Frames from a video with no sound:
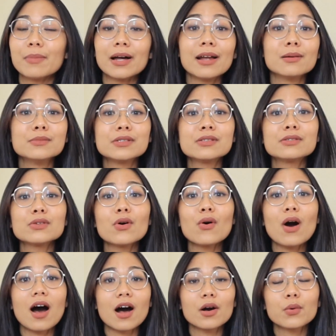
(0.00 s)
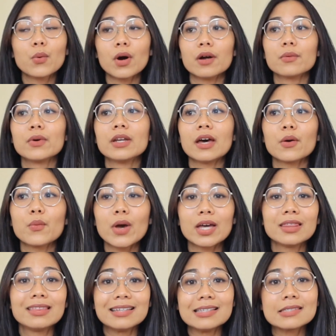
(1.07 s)
but I'm so awkward when I
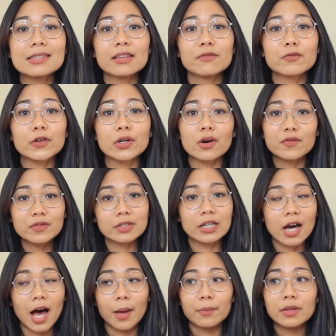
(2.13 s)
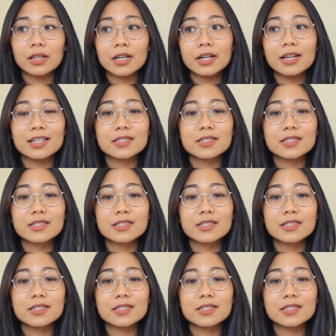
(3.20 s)
wear this in front of the camera,